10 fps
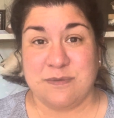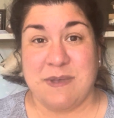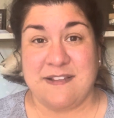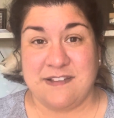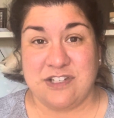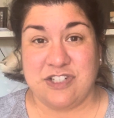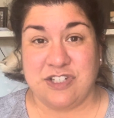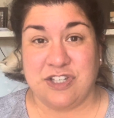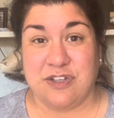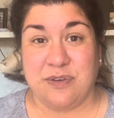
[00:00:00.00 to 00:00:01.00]
message
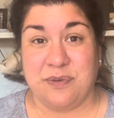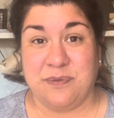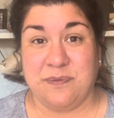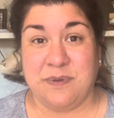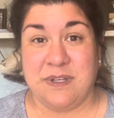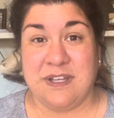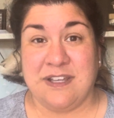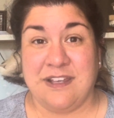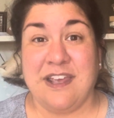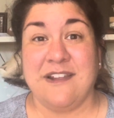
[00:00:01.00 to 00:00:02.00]
to you,
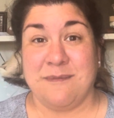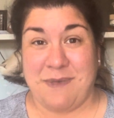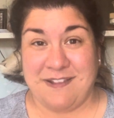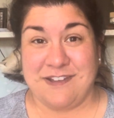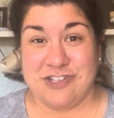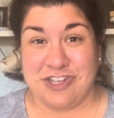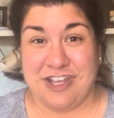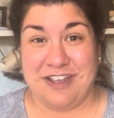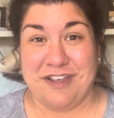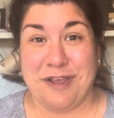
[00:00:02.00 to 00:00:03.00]
is
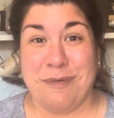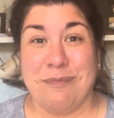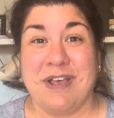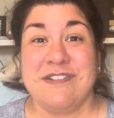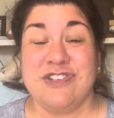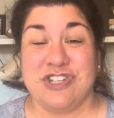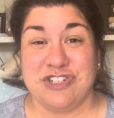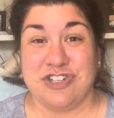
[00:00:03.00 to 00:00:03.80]
messaging